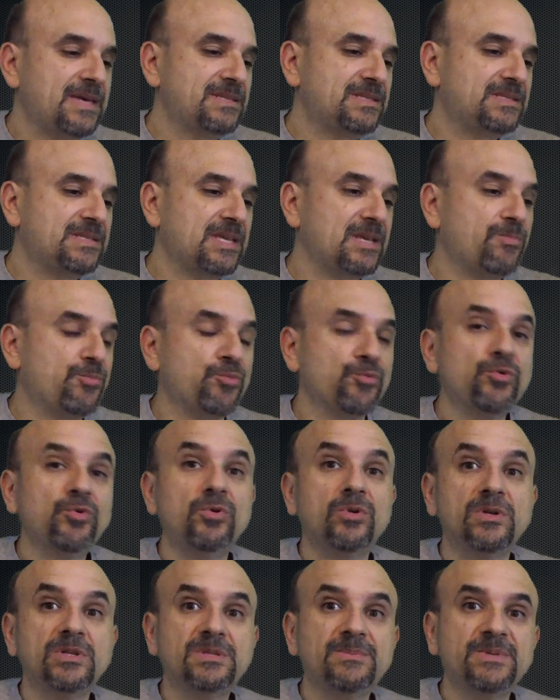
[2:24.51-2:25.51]
has set up
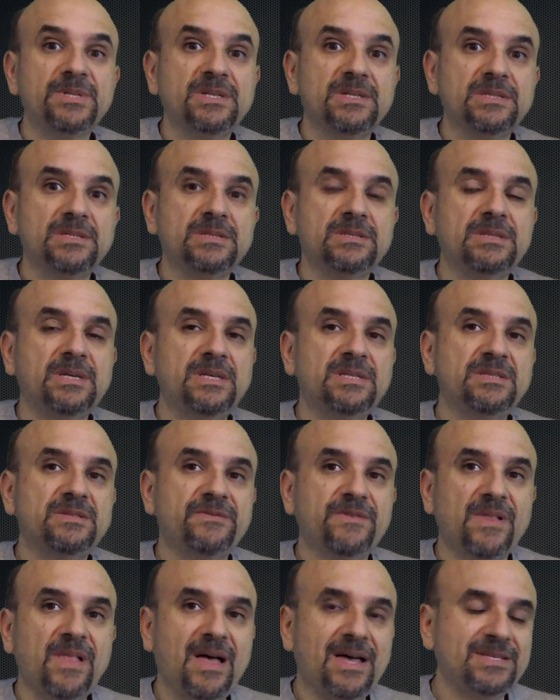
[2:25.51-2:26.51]
rules because his
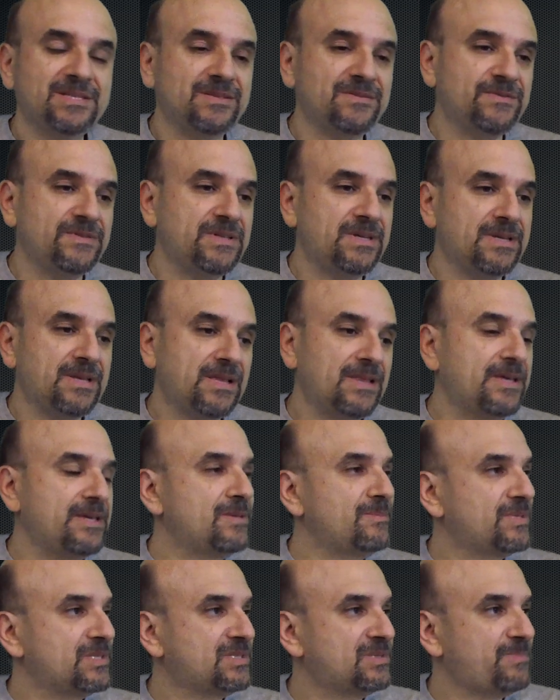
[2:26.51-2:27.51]
philosophy, and I'll let
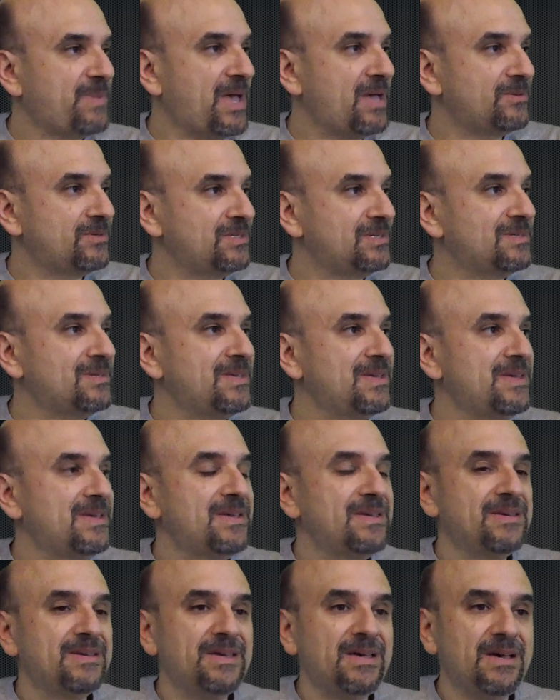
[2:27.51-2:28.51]
him expound it.
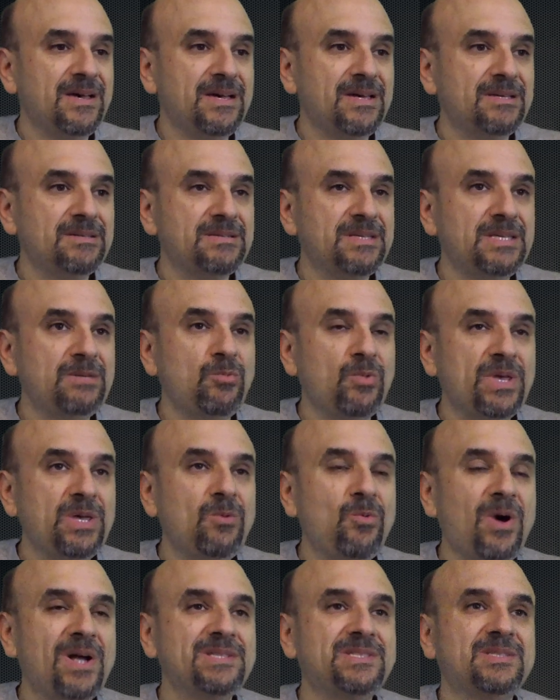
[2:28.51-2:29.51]
Uh, he he
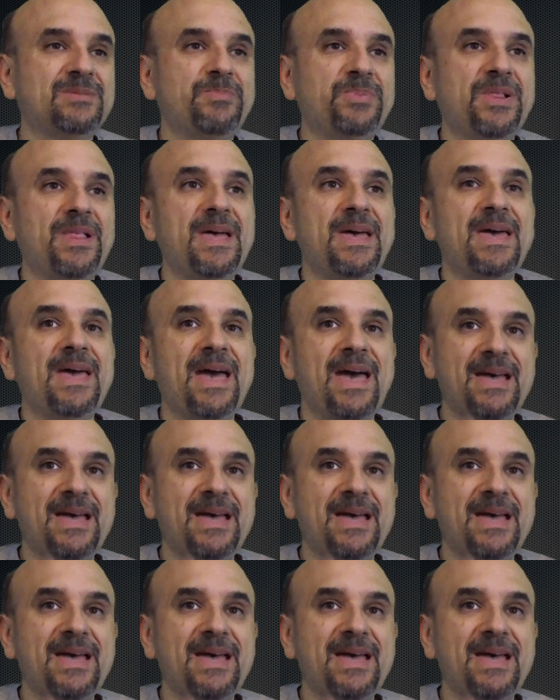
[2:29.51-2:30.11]
wants to play